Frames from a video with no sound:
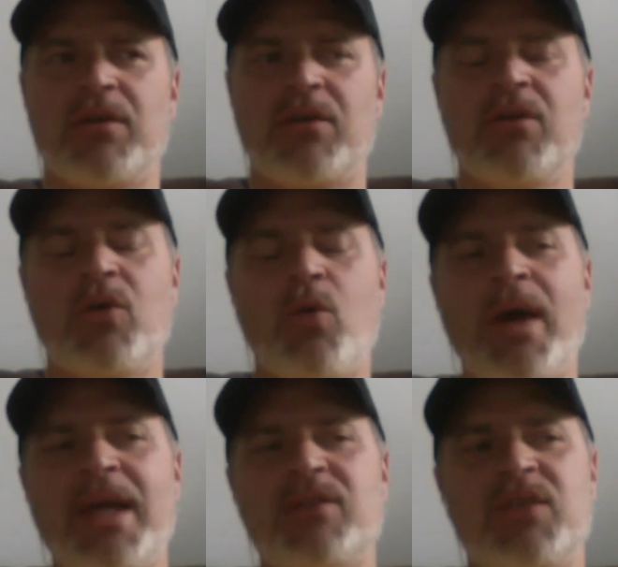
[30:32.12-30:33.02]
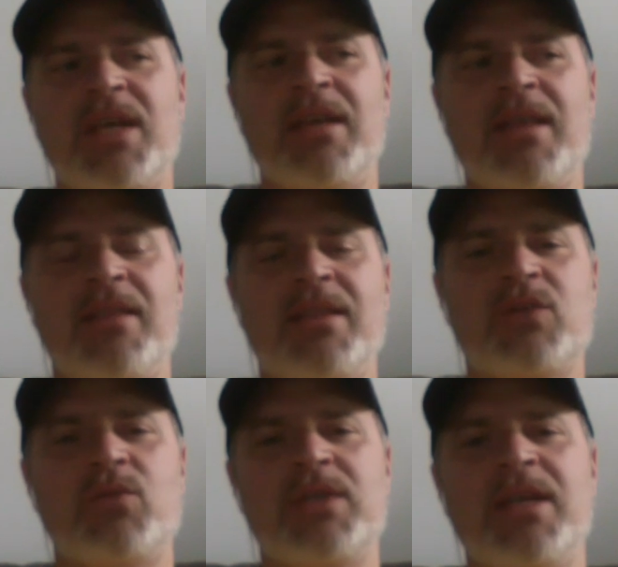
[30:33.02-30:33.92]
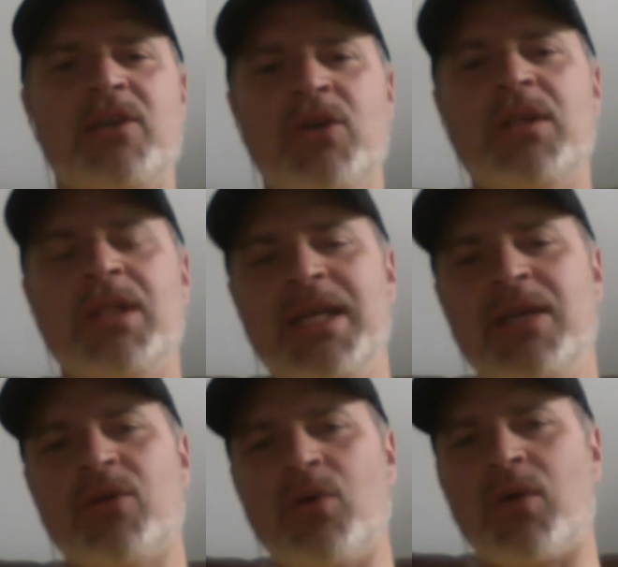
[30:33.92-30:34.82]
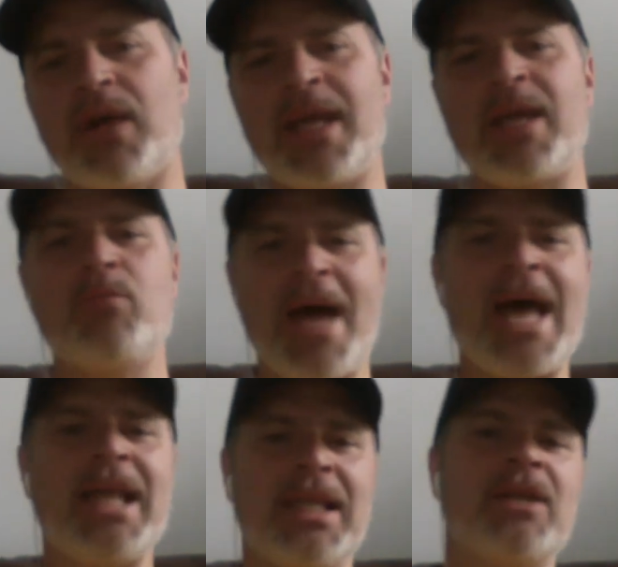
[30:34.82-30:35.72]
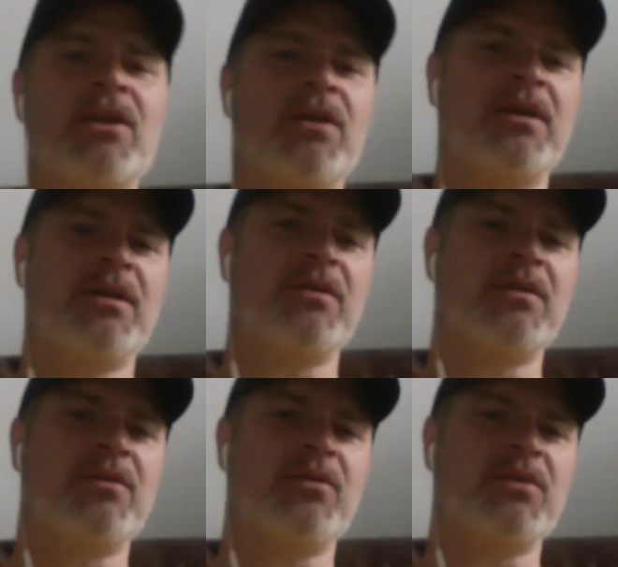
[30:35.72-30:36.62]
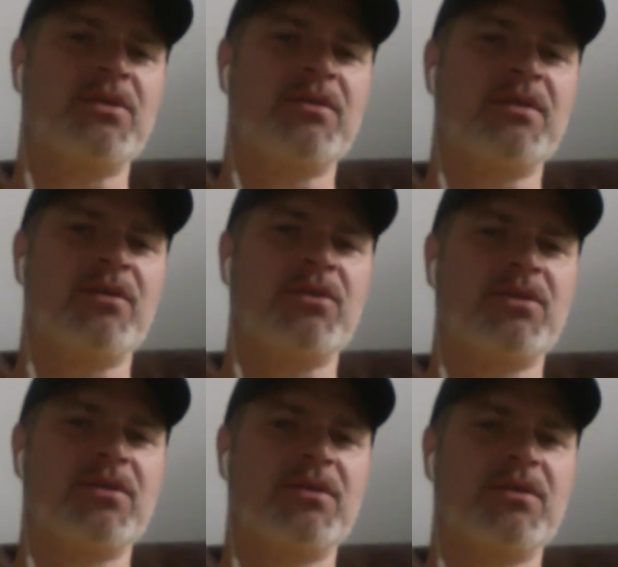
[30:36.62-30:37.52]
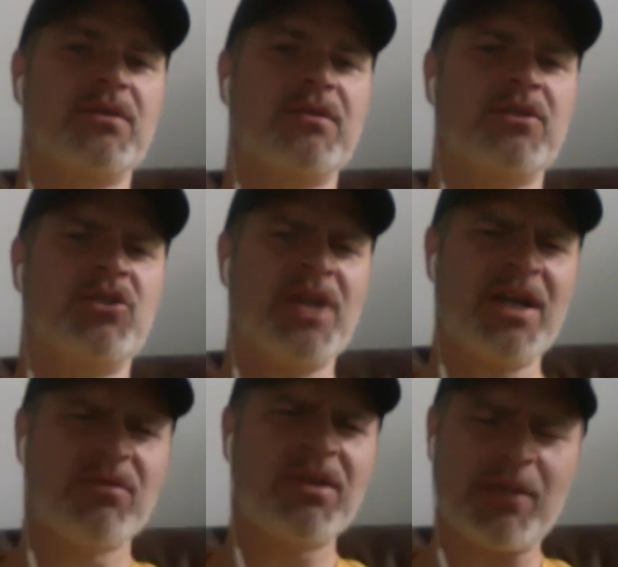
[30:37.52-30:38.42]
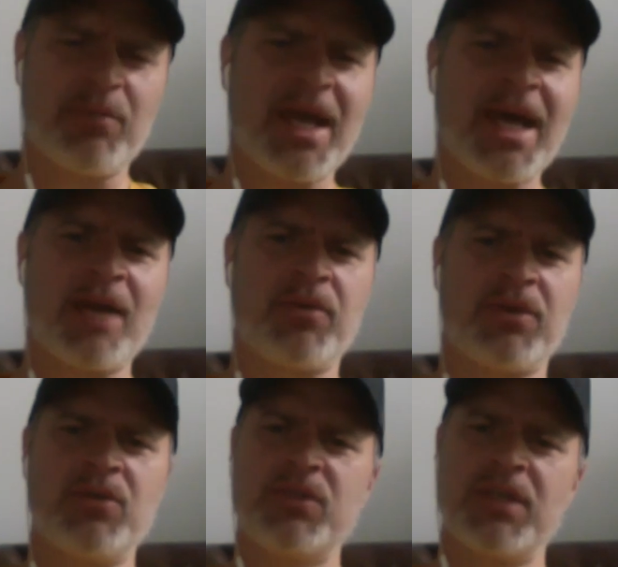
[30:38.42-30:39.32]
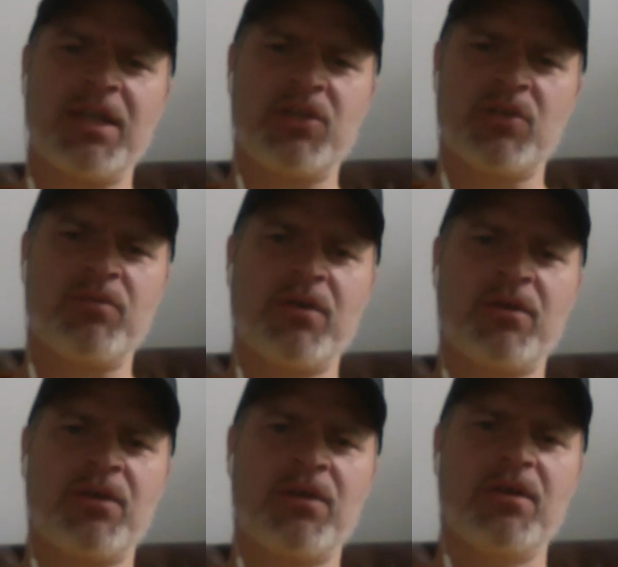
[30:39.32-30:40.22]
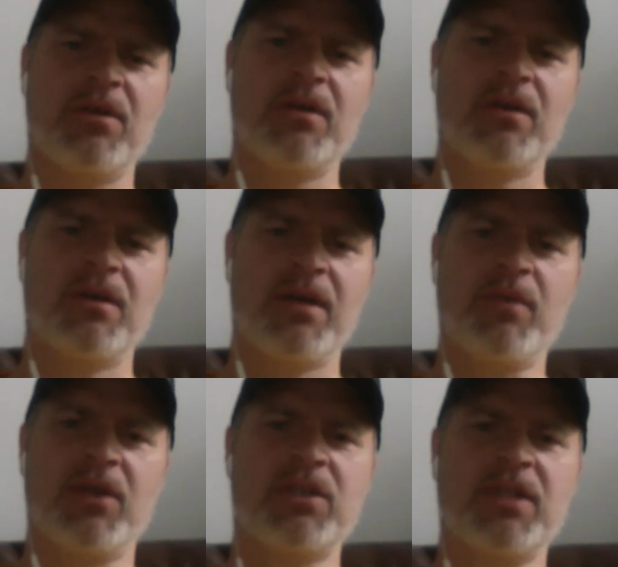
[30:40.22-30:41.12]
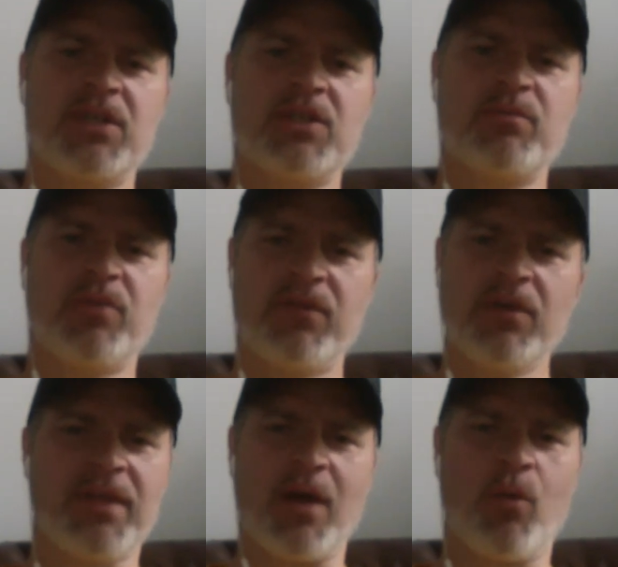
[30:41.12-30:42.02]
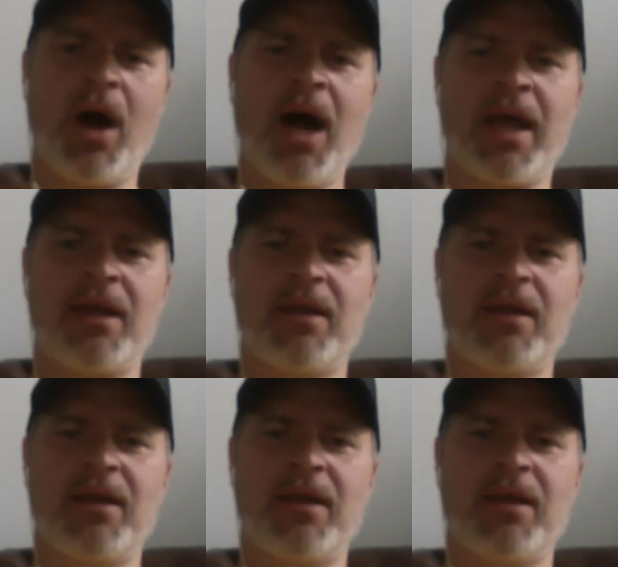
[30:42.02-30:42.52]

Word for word: couldn't quite say that this was a good leader or a bad leader it, it was it was generally bad but you said that your mother had mentioned that she preferred that why